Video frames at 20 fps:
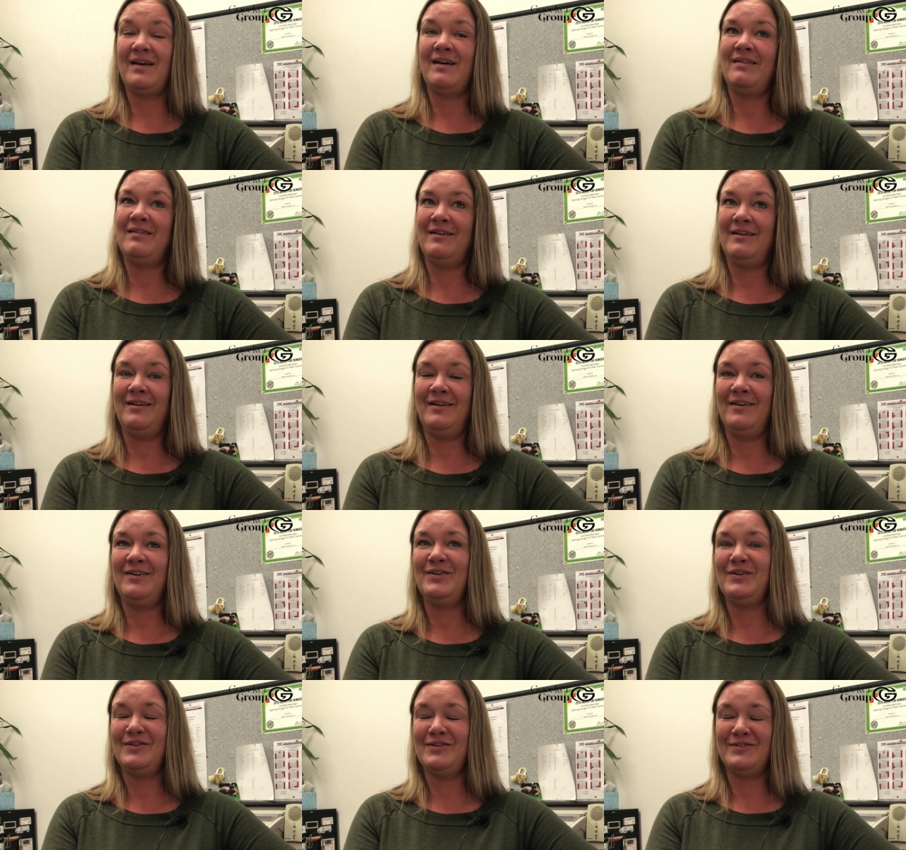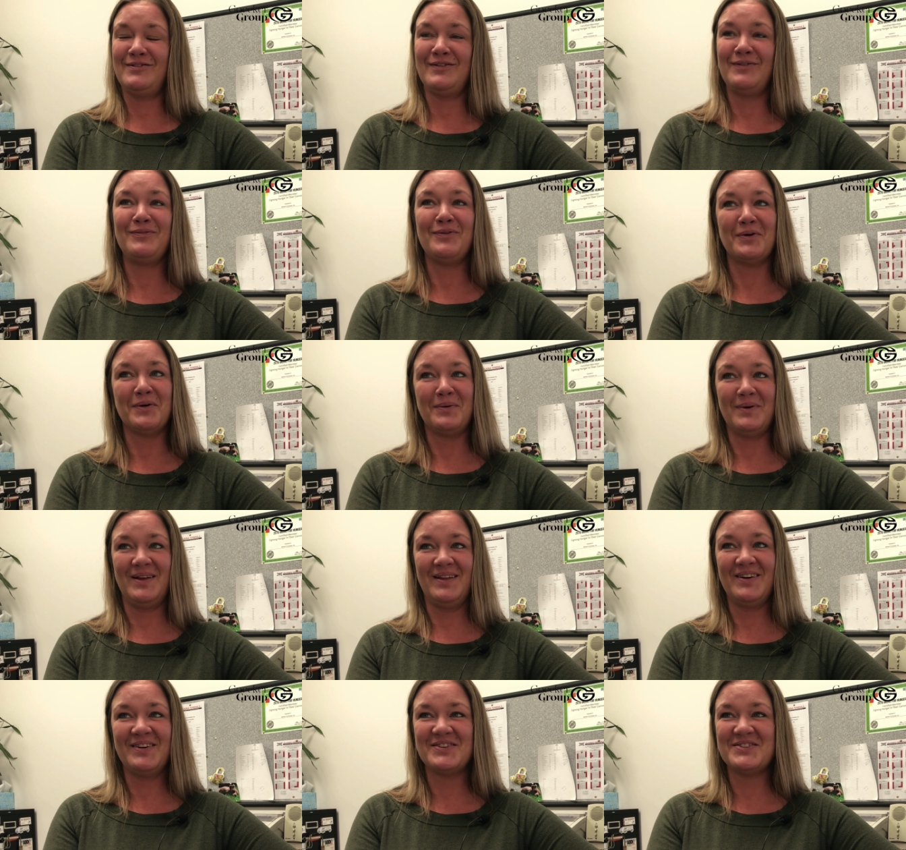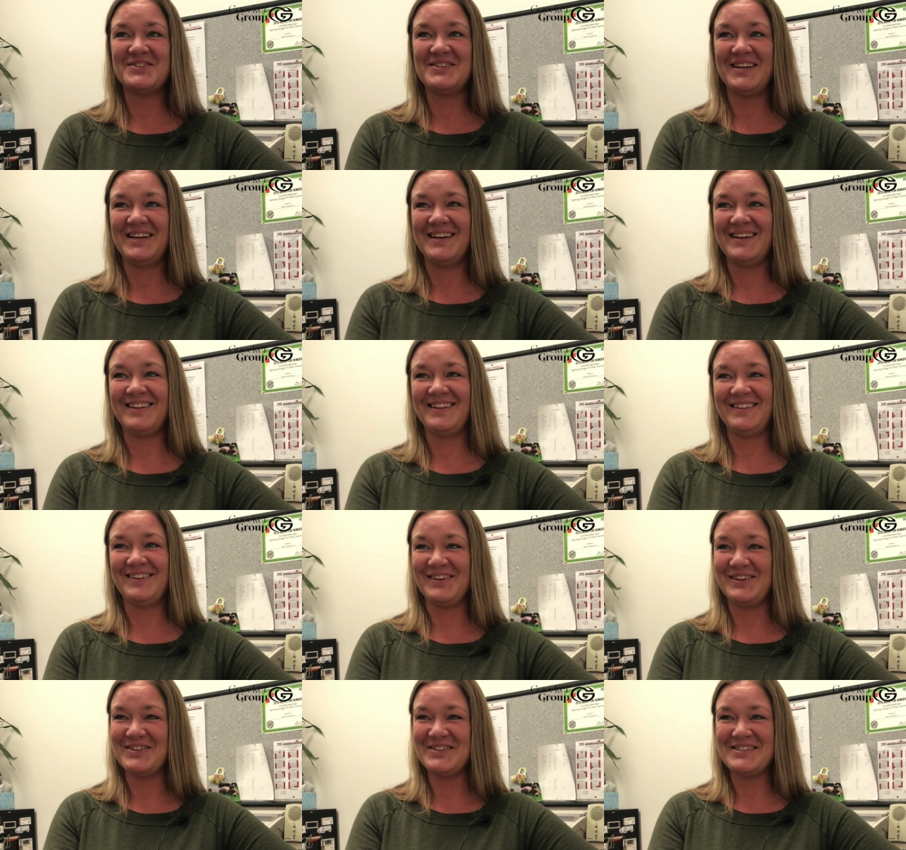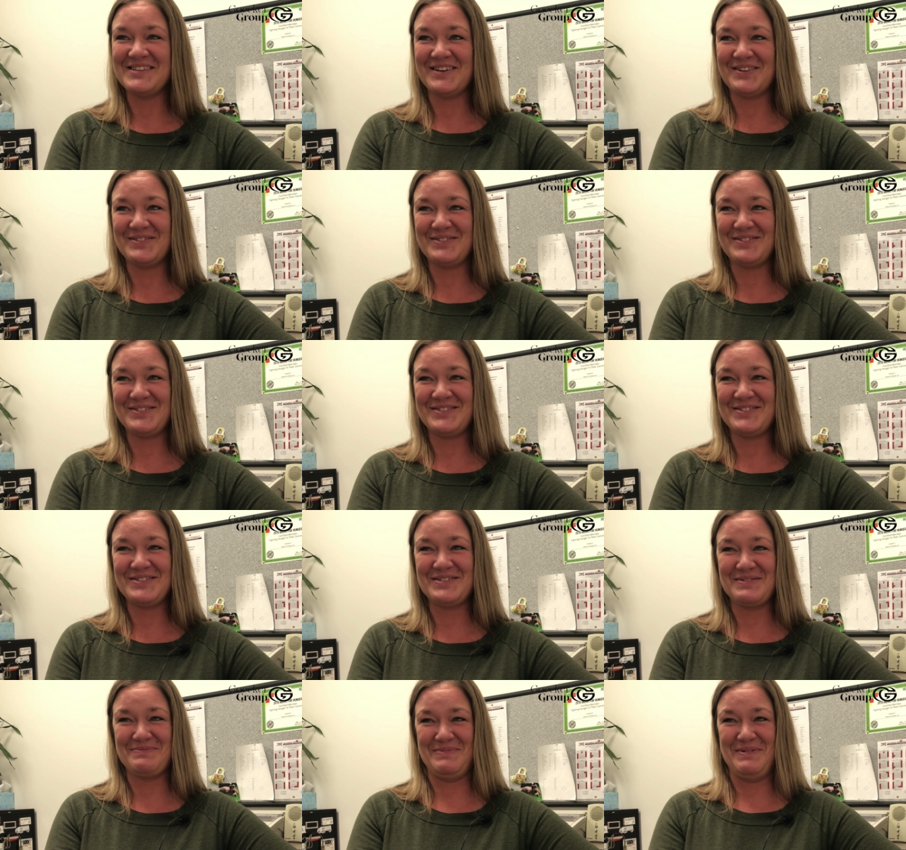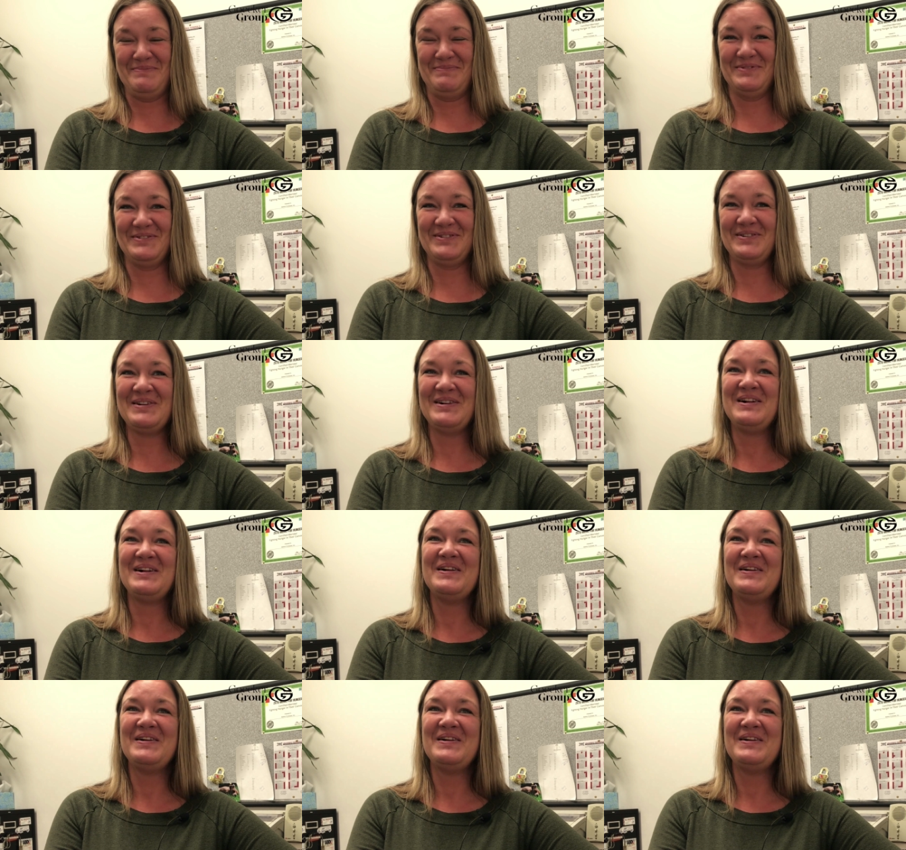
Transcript: and then you used a four-wheeler to get the goods out to the people.